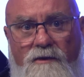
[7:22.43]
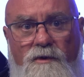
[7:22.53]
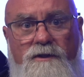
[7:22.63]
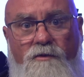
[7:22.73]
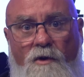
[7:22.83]

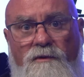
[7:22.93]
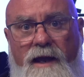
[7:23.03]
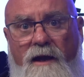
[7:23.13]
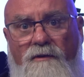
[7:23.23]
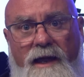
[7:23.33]
was thrown
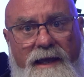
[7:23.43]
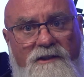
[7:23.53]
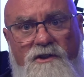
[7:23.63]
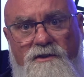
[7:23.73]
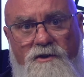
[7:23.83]
down, that
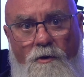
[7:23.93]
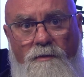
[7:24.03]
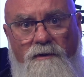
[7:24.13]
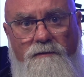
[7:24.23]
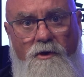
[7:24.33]
ancient
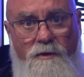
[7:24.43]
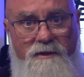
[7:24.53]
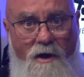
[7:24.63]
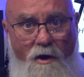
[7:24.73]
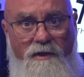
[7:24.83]
serpent, who
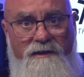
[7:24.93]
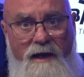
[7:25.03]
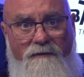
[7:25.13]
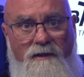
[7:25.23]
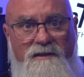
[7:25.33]
is called the
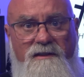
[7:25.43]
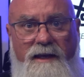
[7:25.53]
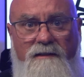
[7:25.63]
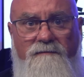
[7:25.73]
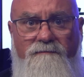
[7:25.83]
devil and
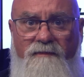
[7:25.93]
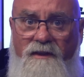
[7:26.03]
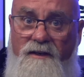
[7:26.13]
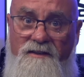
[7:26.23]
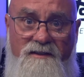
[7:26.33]
Satan,
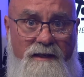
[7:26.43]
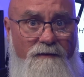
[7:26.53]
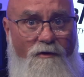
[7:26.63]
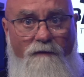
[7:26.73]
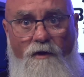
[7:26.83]
the
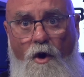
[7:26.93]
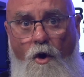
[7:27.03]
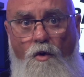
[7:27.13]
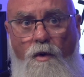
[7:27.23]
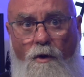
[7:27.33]
deceiver of the
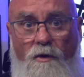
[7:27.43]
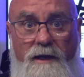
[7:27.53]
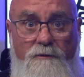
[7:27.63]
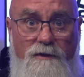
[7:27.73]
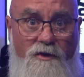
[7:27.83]
whole world.
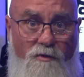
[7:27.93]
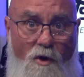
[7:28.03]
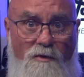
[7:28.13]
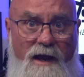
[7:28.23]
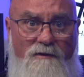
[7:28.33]
He was
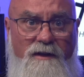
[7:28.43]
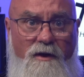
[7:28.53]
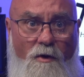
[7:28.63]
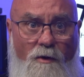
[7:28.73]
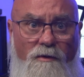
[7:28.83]
thrown down to
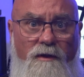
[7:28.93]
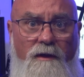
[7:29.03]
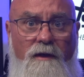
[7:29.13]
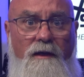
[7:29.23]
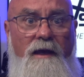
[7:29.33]
the earth,
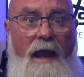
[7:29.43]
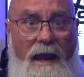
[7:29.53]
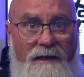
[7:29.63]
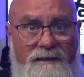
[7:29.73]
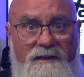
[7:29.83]

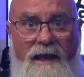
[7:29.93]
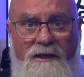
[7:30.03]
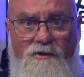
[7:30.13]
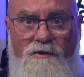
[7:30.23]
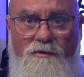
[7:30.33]
and his
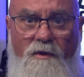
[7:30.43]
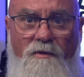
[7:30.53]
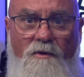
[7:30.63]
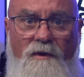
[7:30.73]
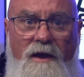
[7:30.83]
angels were
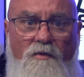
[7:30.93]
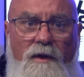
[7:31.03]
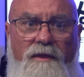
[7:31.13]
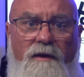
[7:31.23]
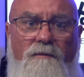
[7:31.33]
thrown down
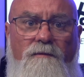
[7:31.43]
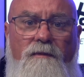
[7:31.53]
with him.